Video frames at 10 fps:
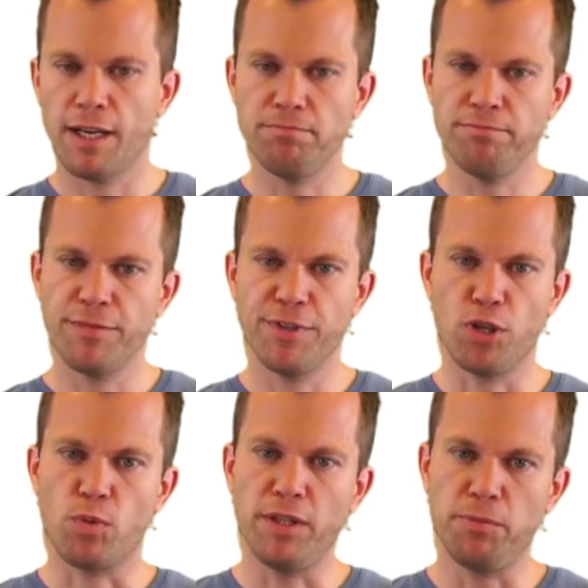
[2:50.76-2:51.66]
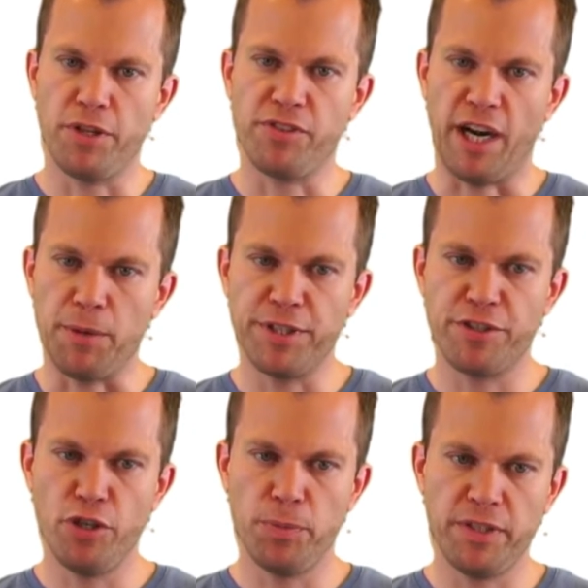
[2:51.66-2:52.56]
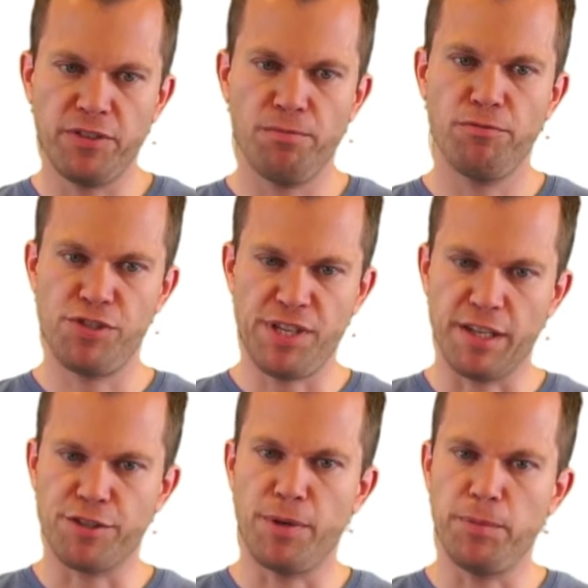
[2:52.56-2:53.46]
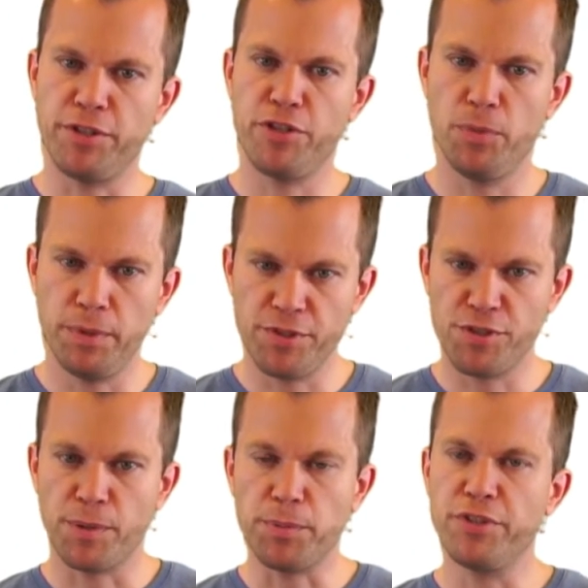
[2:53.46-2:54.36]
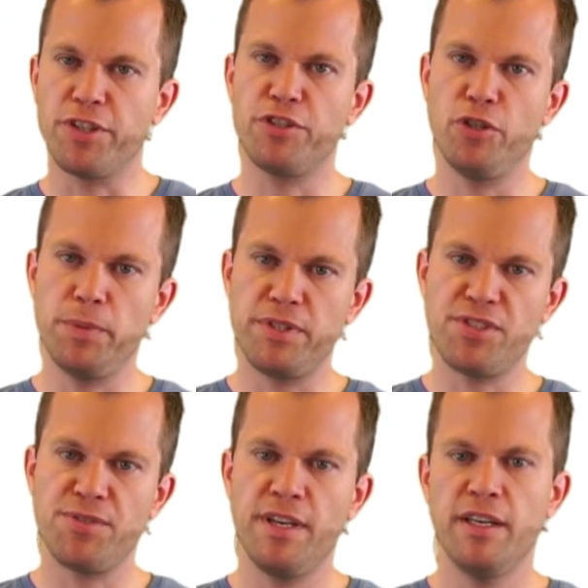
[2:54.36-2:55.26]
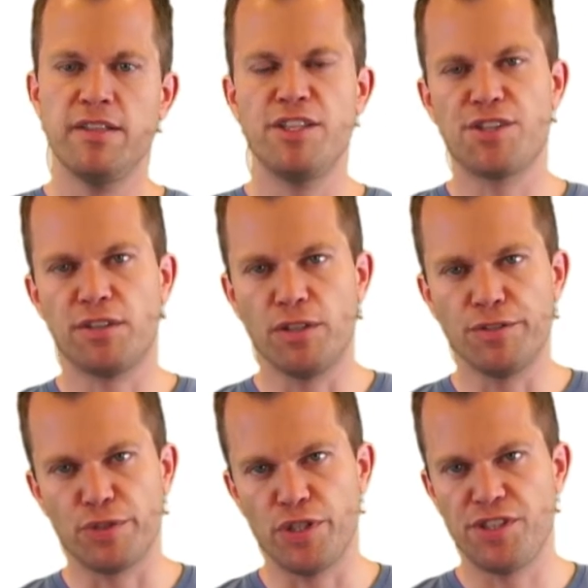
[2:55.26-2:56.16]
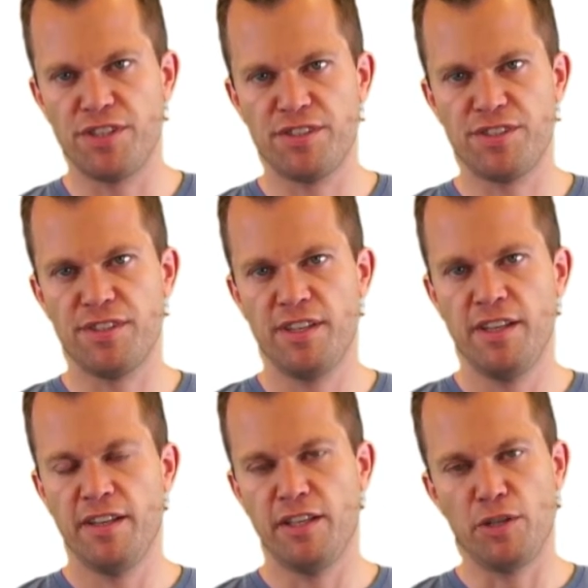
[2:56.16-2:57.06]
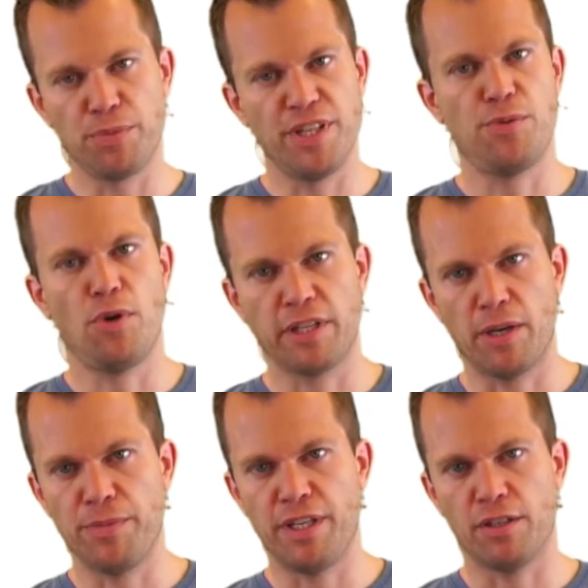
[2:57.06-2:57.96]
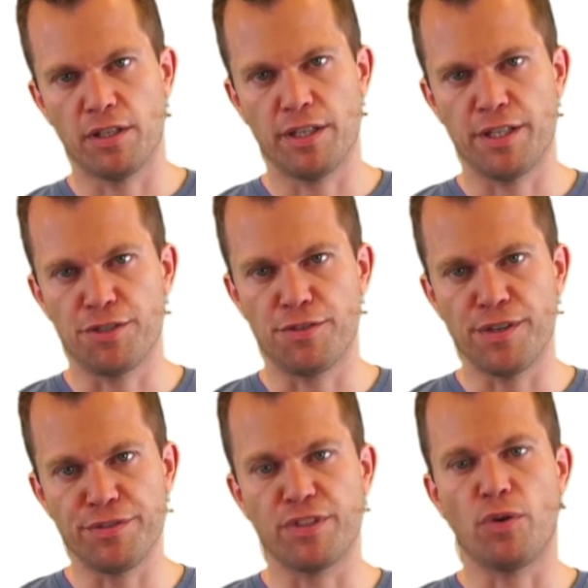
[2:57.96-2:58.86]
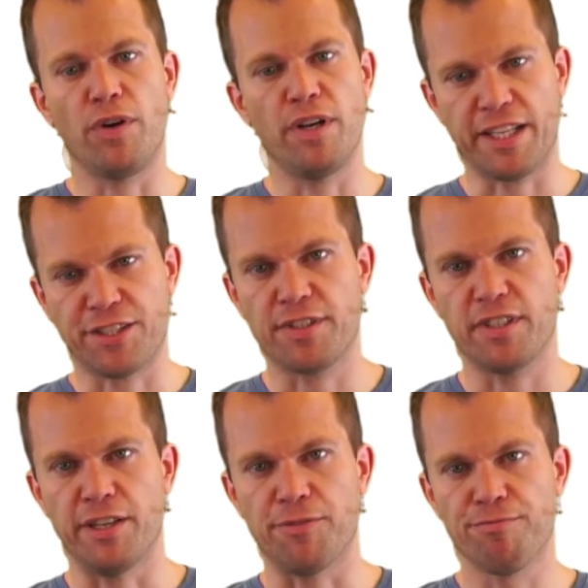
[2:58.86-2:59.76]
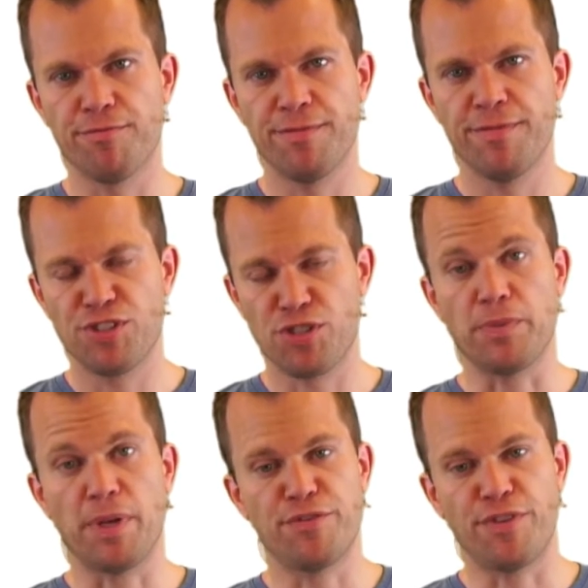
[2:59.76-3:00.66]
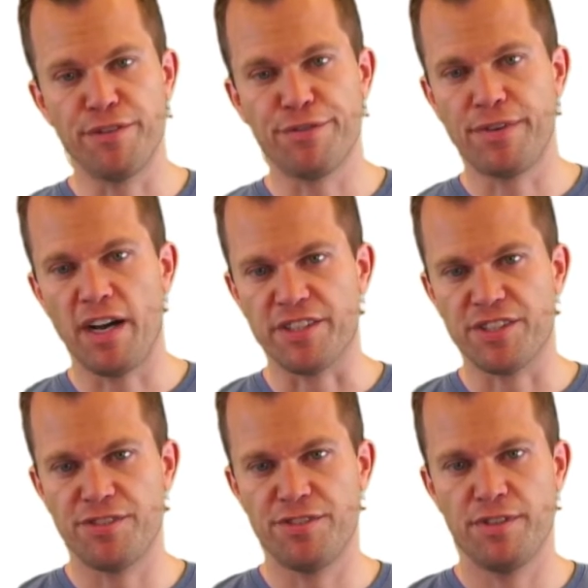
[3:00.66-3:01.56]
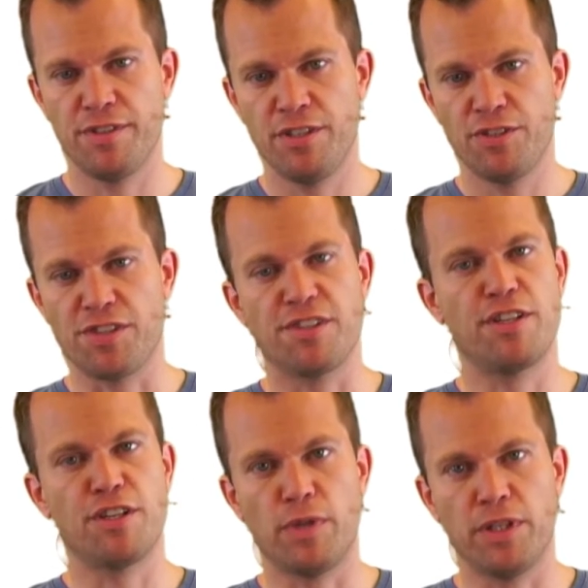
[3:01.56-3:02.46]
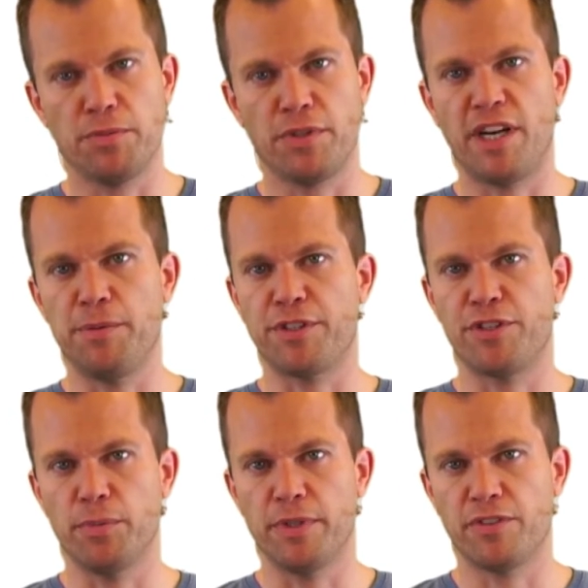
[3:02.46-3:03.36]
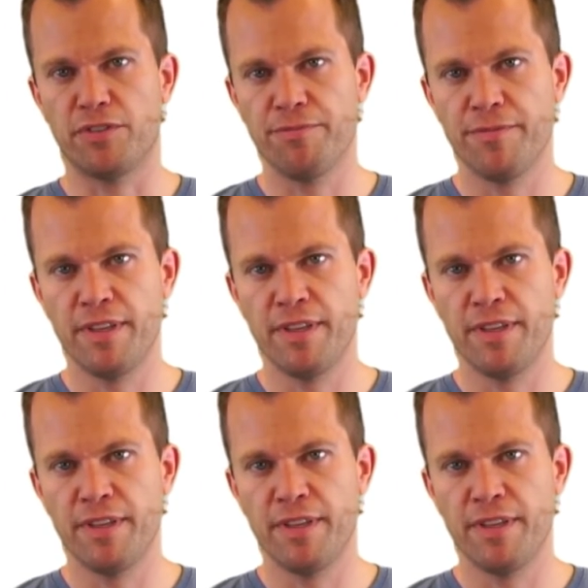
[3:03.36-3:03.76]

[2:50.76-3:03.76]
The quantum dot hybrid qubit, the singlet triplet qubit, triple dot qubits, these are all versions that in principle can be driven all electrically, sometimes very fast, such as in a quantum dot hybrid qubit.